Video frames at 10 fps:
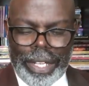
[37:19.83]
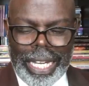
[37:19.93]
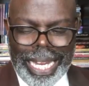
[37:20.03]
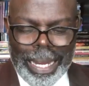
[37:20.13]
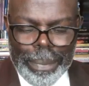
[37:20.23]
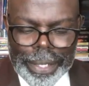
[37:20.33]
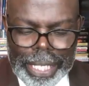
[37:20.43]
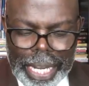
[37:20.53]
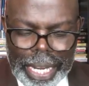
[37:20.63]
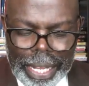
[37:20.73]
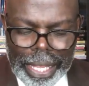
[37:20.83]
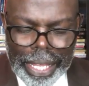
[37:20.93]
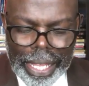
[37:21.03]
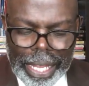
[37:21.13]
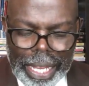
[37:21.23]
liberty.
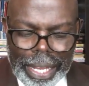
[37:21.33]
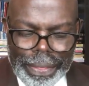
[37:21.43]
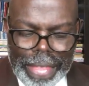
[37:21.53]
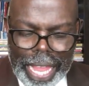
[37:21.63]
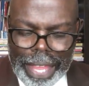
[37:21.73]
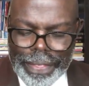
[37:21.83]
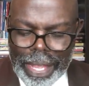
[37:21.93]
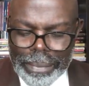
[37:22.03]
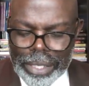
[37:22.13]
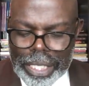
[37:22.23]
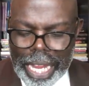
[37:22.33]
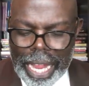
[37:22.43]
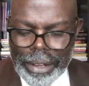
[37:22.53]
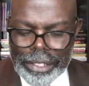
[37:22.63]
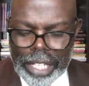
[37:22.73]
They
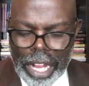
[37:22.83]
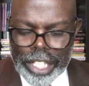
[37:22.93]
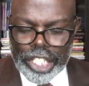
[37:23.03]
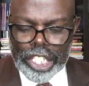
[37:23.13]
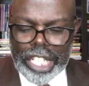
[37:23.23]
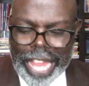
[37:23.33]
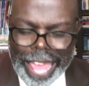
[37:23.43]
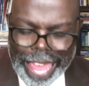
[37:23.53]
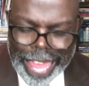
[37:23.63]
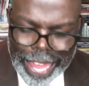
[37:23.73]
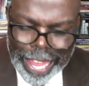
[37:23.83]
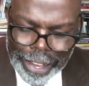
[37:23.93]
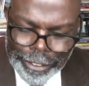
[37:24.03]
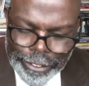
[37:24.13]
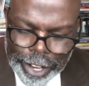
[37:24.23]
themselves are
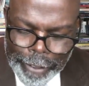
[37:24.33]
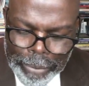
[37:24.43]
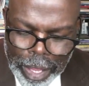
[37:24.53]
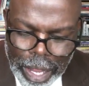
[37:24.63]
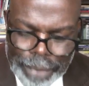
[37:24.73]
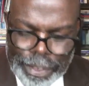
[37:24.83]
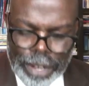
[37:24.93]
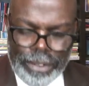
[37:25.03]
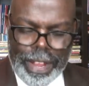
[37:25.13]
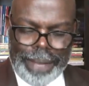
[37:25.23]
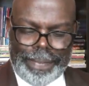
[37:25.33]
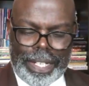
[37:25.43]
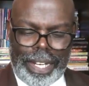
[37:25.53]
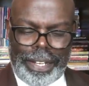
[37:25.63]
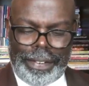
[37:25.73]
slaves of
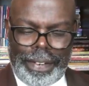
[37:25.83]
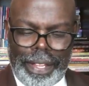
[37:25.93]
corruption.